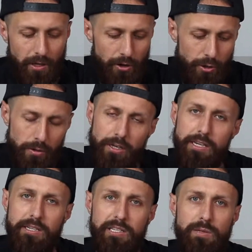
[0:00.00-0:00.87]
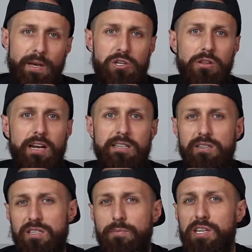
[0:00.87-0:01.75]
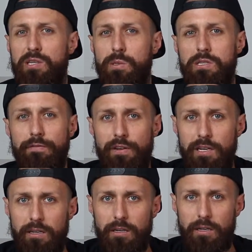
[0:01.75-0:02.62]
Are you looking to specialize in something specific?